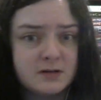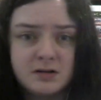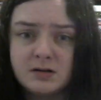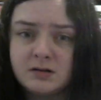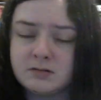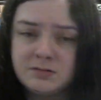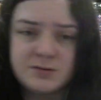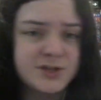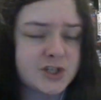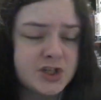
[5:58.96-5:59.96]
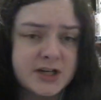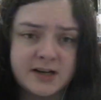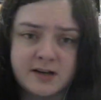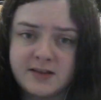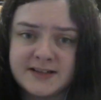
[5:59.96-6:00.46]
Oh,
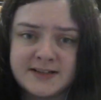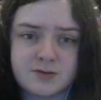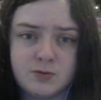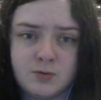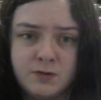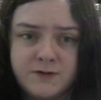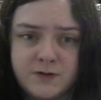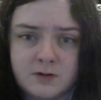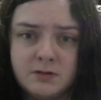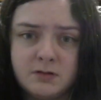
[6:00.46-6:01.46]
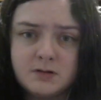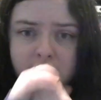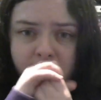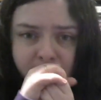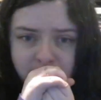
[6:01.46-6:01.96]
shit. This is awful.
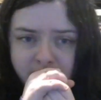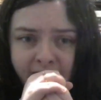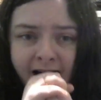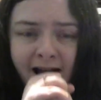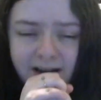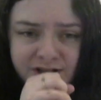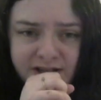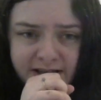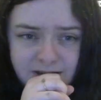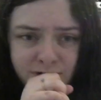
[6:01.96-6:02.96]
Actually